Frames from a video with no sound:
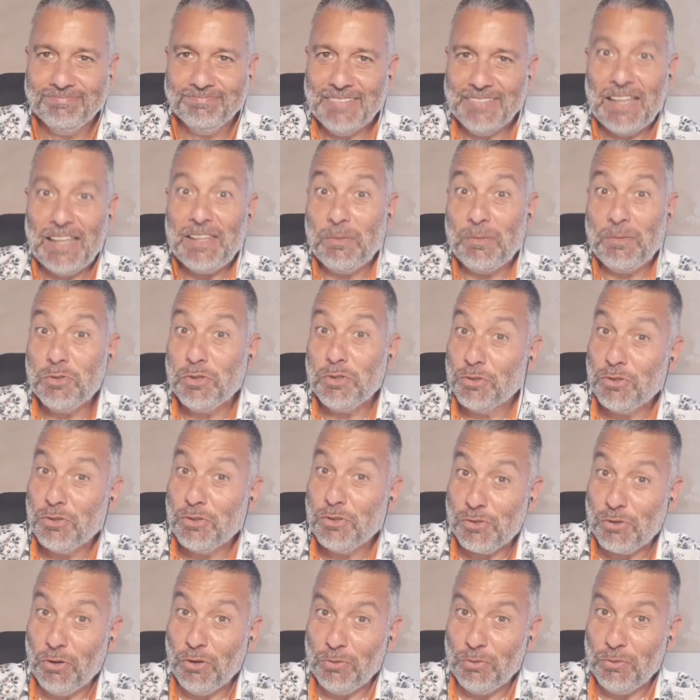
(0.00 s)
think we should
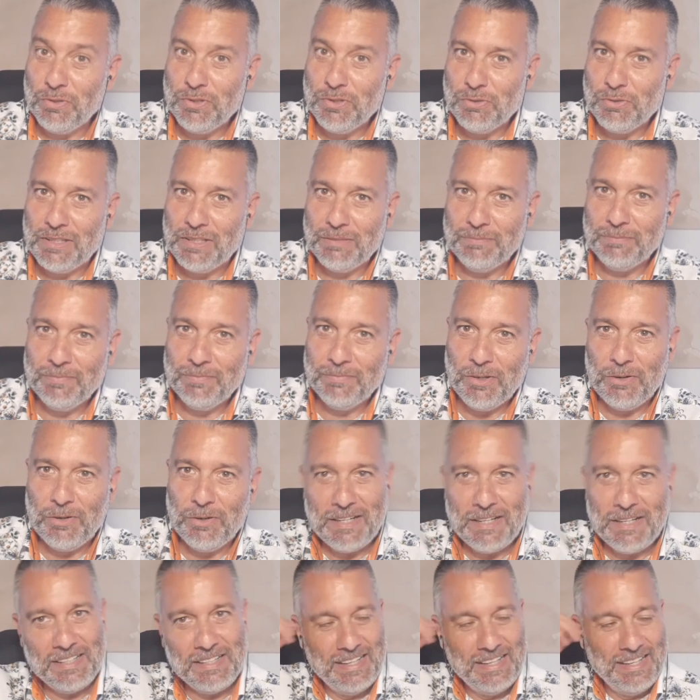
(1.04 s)
just go into it. All
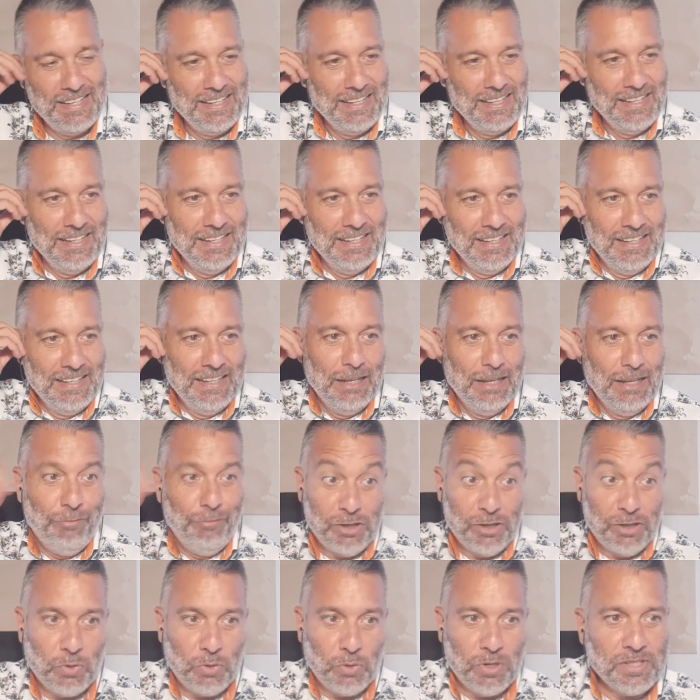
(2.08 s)
right.
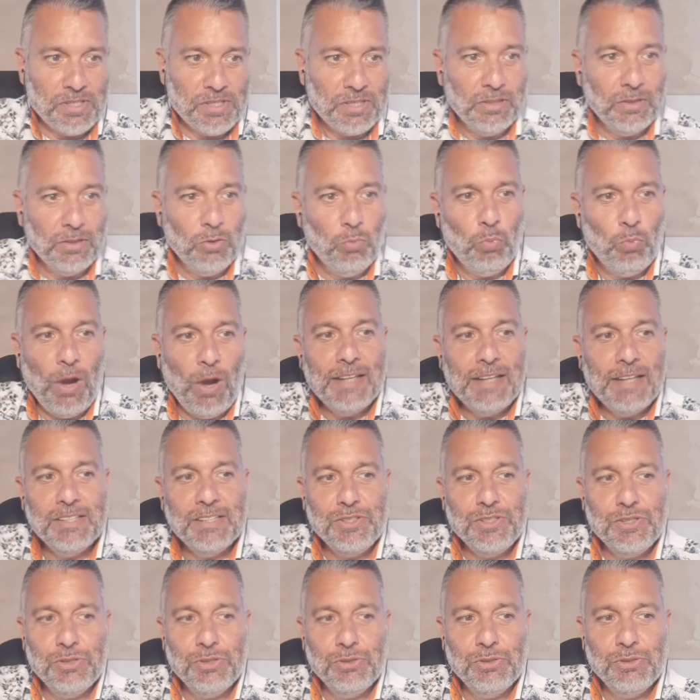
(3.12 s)
First question: why
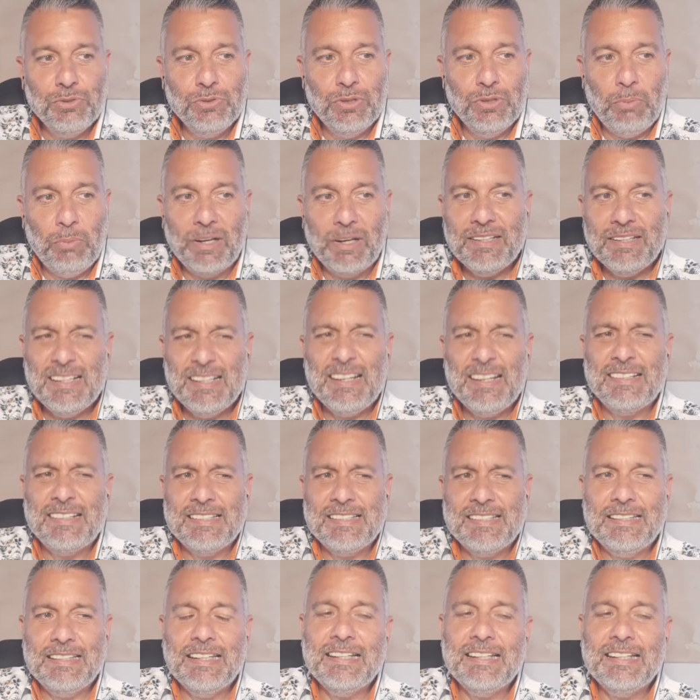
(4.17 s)
did
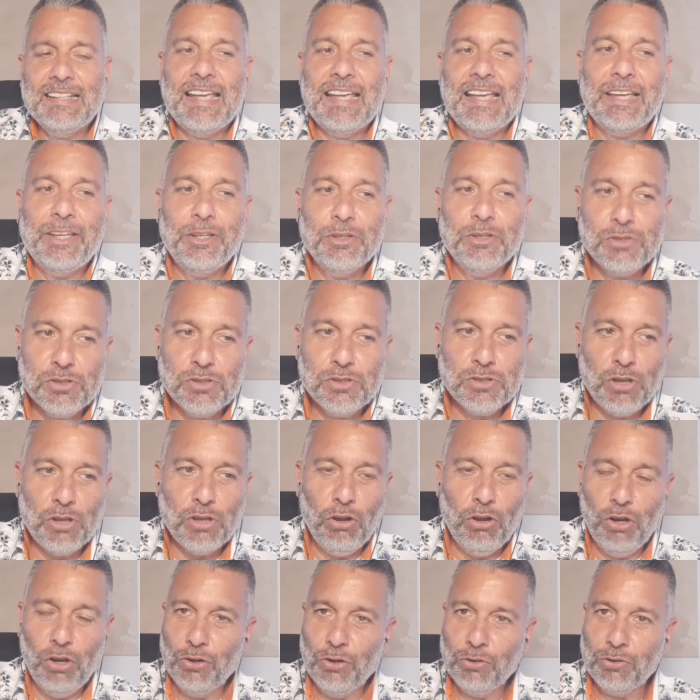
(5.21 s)
it take you
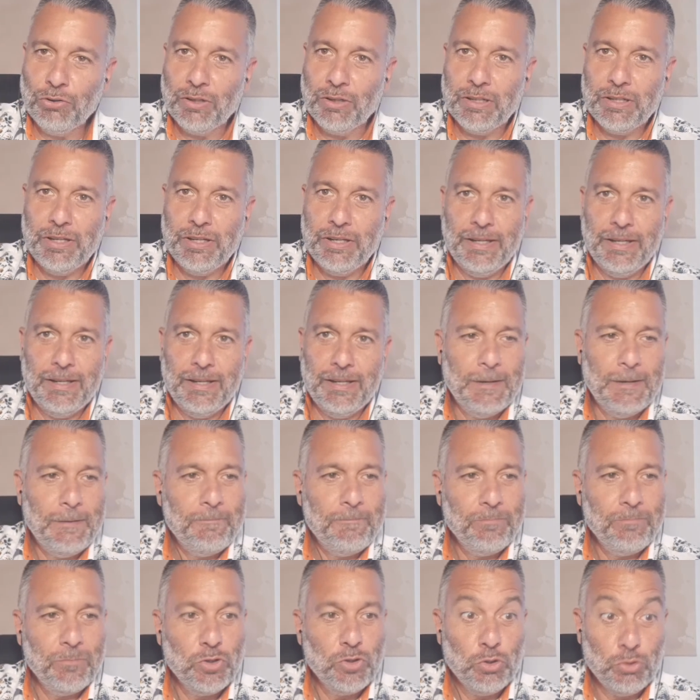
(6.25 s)
so long
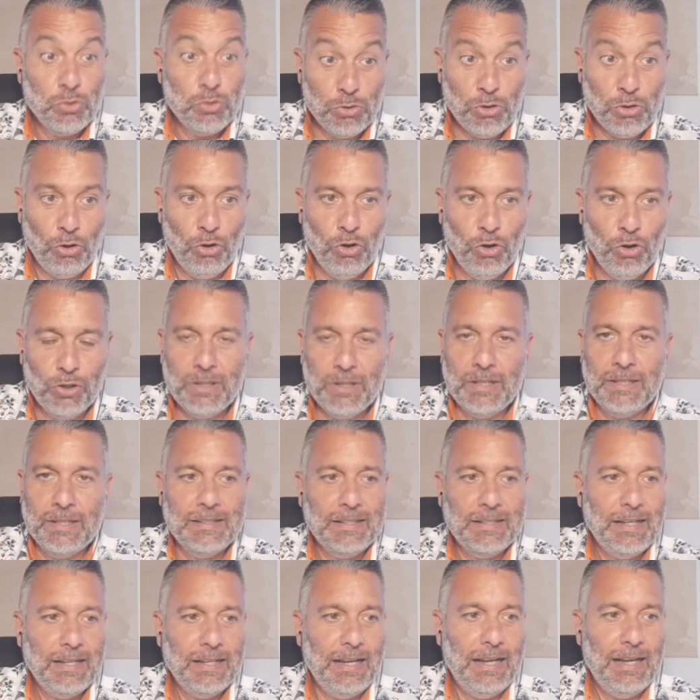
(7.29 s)
to talk?
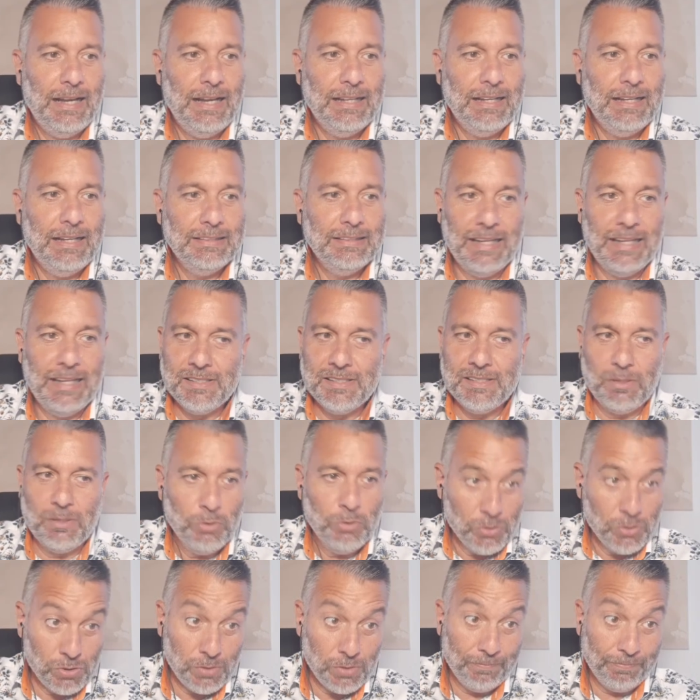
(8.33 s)
And the answer
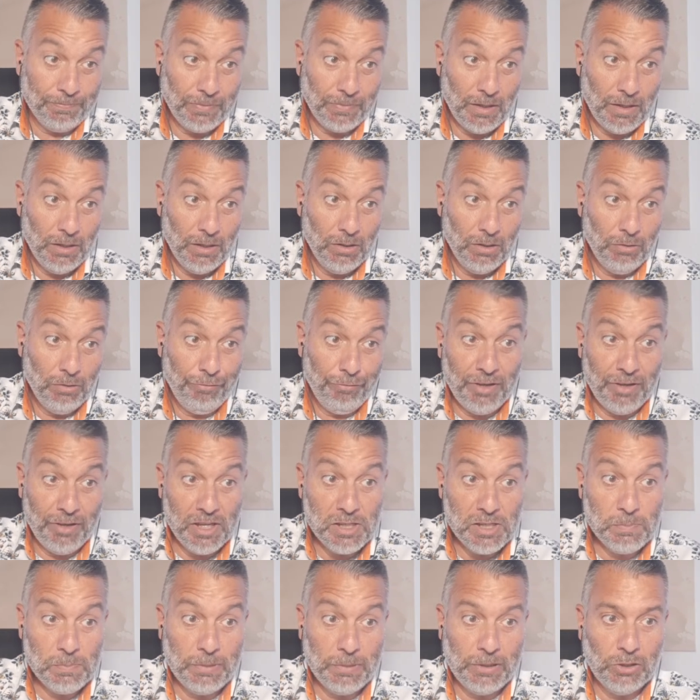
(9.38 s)
was
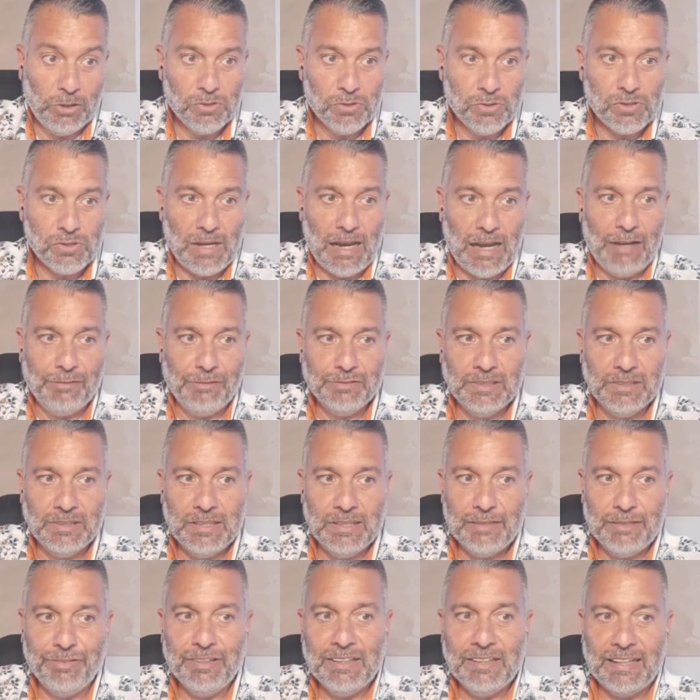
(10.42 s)
first because after
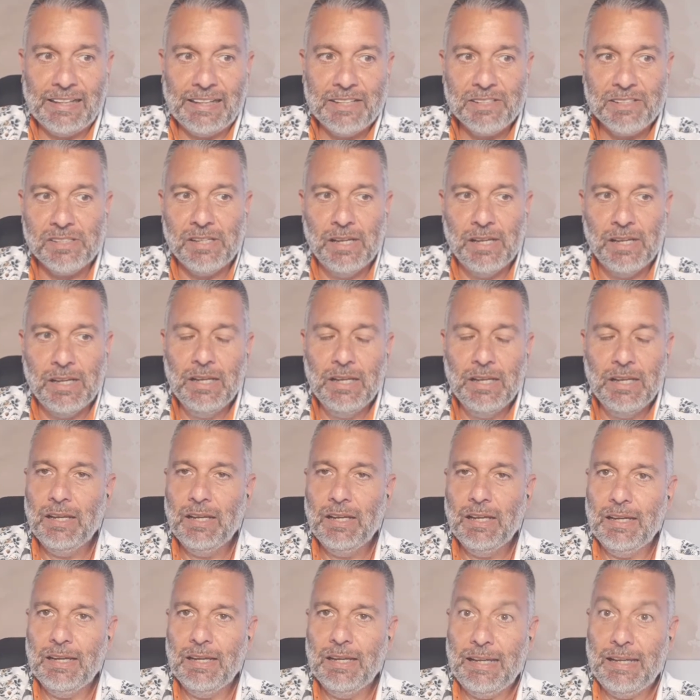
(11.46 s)
the defeat in
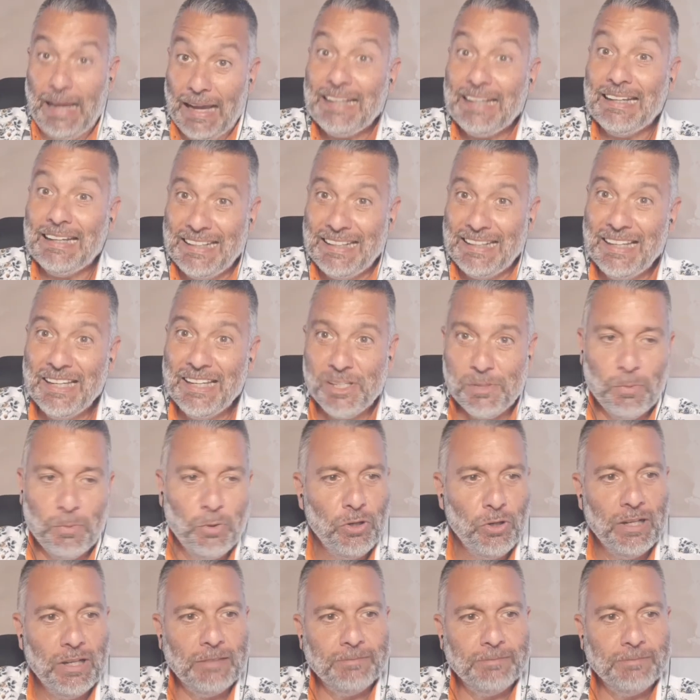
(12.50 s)

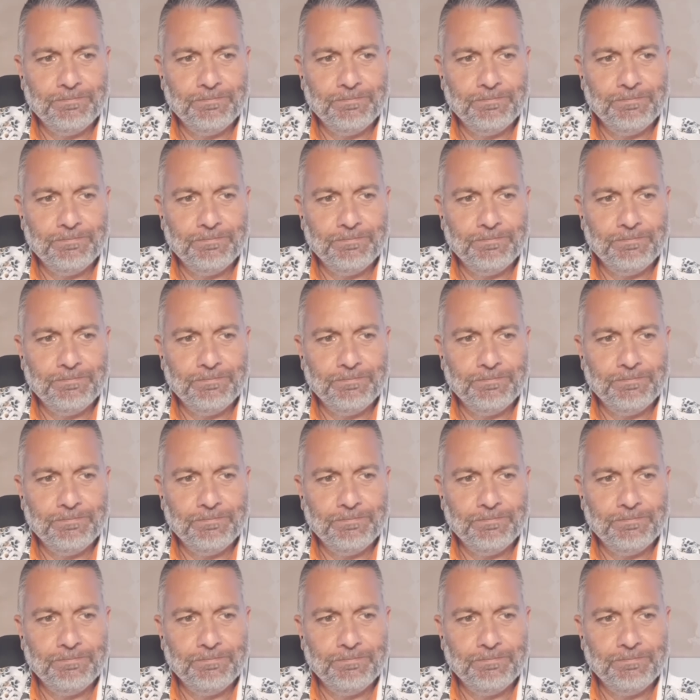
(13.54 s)
Lisboa